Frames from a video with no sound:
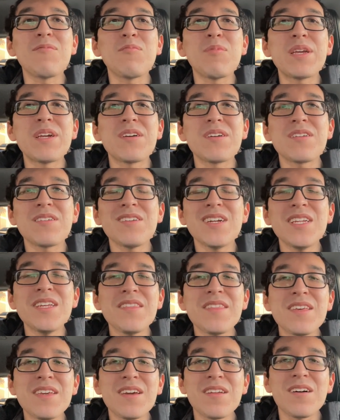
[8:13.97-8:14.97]
weird or
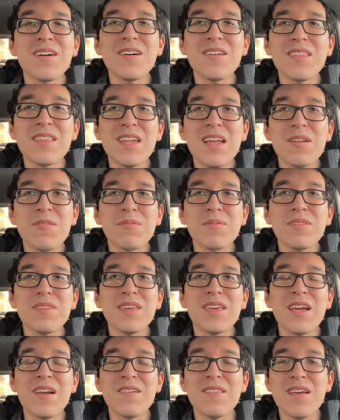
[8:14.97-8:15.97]
anything at all, then I don't
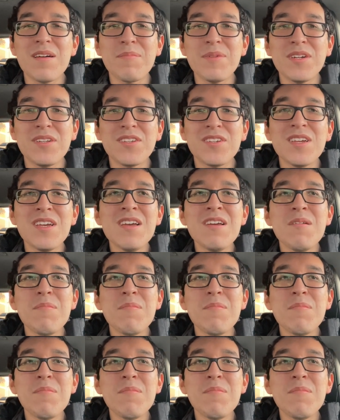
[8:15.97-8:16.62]
really care that much,